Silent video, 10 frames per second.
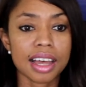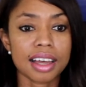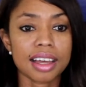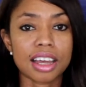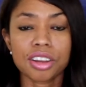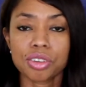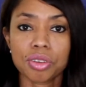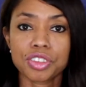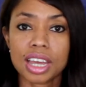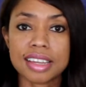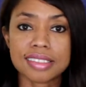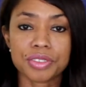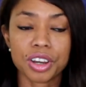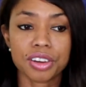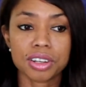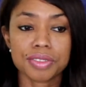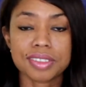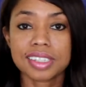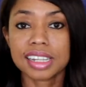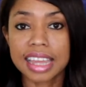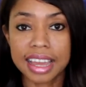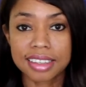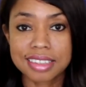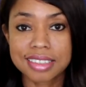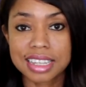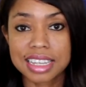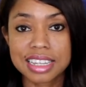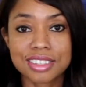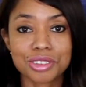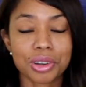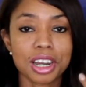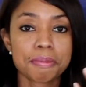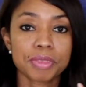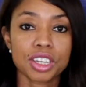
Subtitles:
I don't know if you guys ever heard of celiac disease, or,